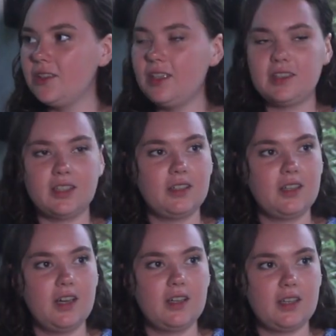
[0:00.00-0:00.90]
You need to,
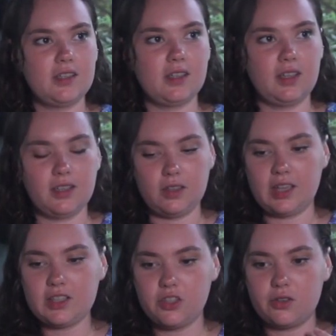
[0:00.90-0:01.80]
because like
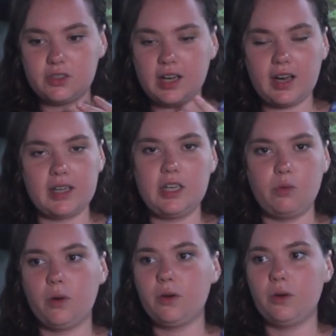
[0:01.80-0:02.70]
that's your tiny
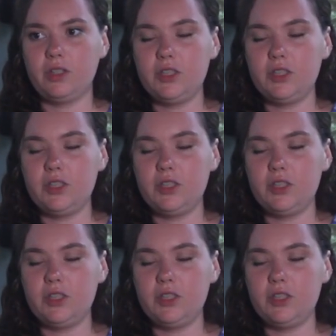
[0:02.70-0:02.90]
world.